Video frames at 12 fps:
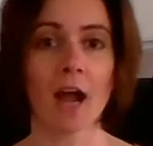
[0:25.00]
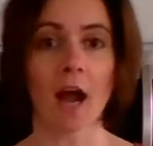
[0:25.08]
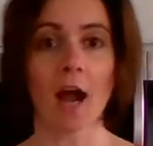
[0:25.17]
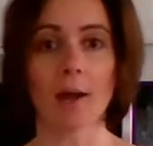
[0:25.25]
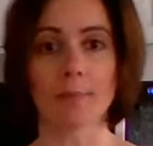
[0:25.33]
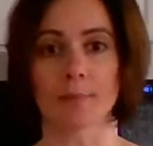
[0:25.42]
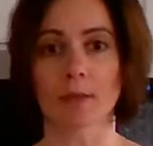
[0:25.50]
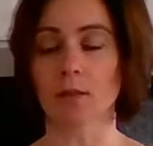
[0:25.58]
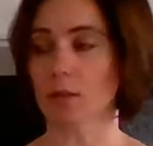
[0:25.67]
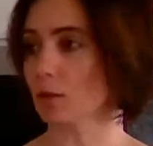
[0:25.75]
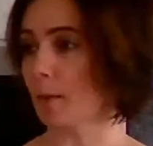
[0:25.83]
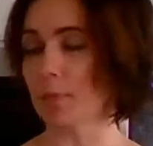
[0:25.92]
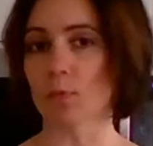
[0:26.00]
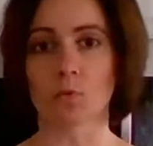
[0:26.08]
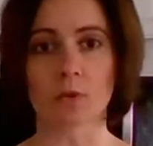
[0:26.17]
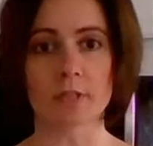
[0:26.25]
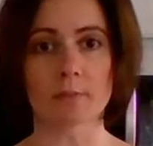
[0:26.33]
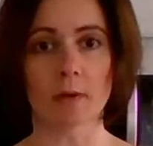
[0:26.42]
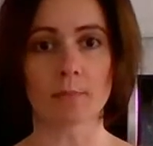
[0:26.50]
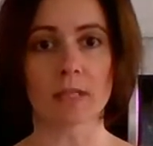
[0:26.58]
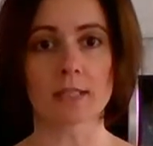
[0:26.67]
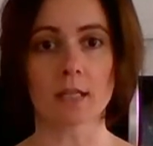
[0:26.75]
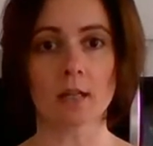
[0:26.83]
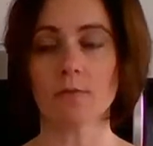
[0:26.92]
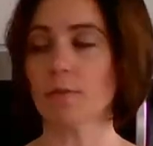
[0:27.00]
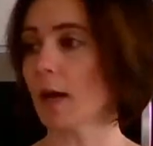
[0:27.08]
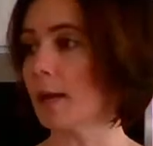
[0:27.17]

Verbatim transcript: A couple words about myself.